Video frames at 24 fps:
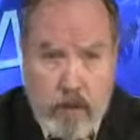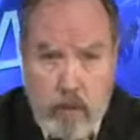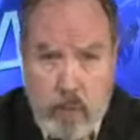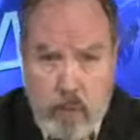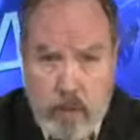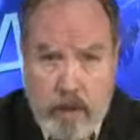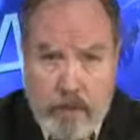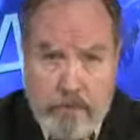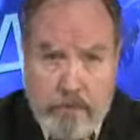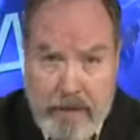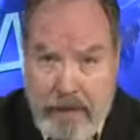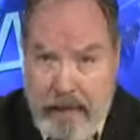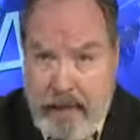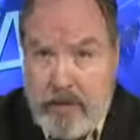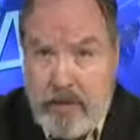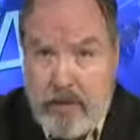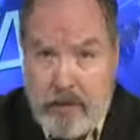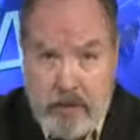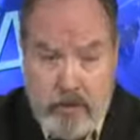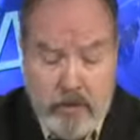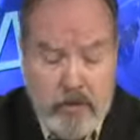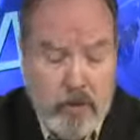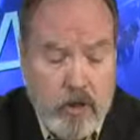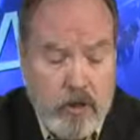When bad
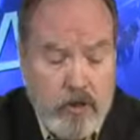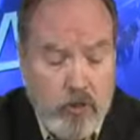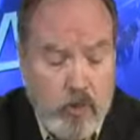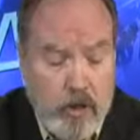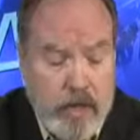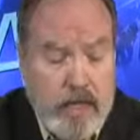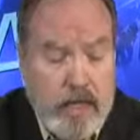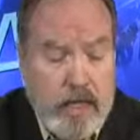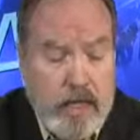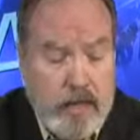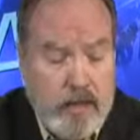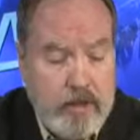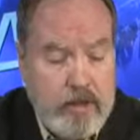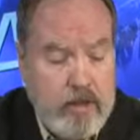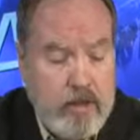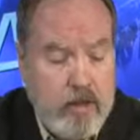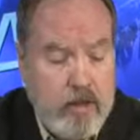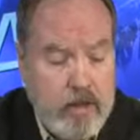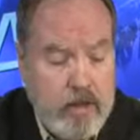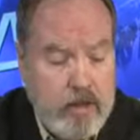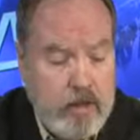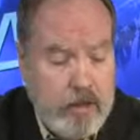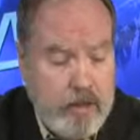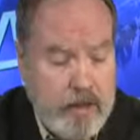news on the weekend so
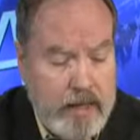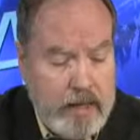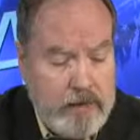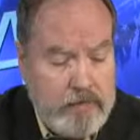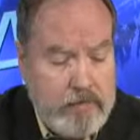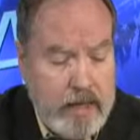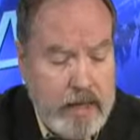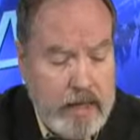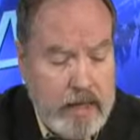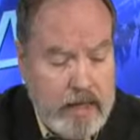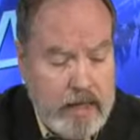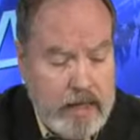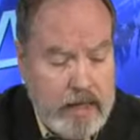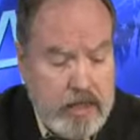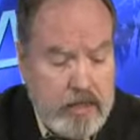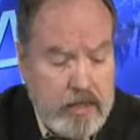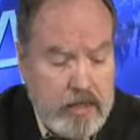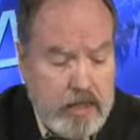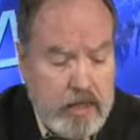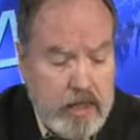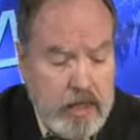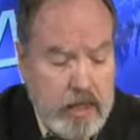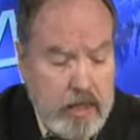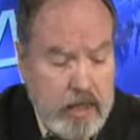that nobody's paying
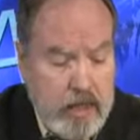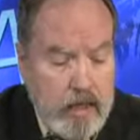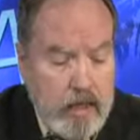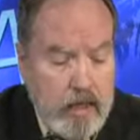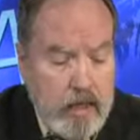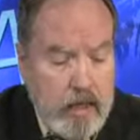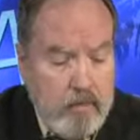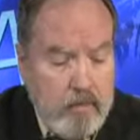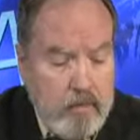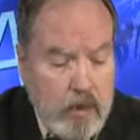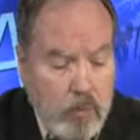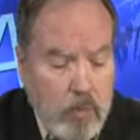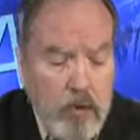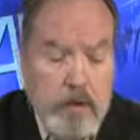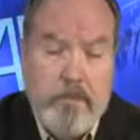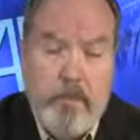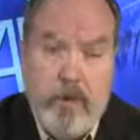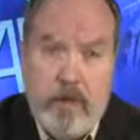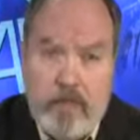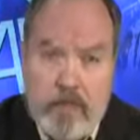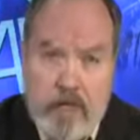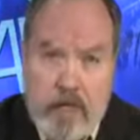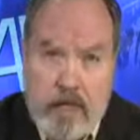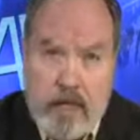attention. But one
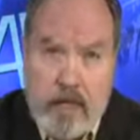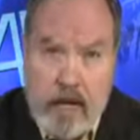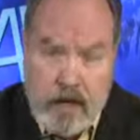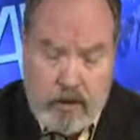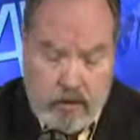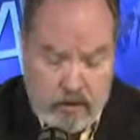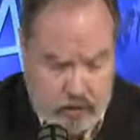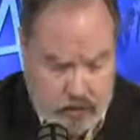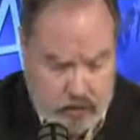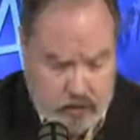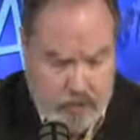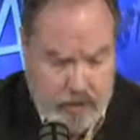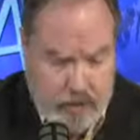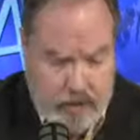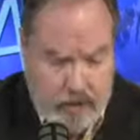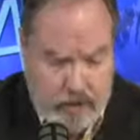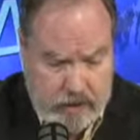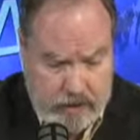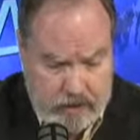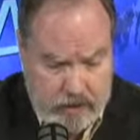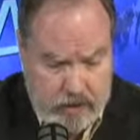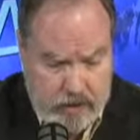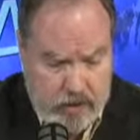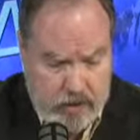person in Congress was paying
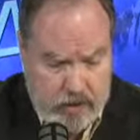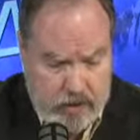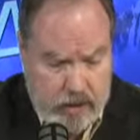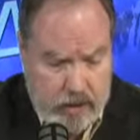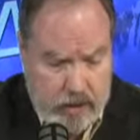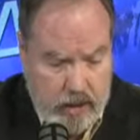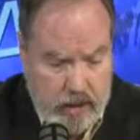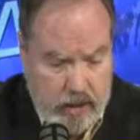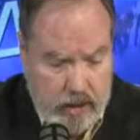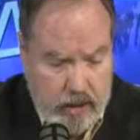attention.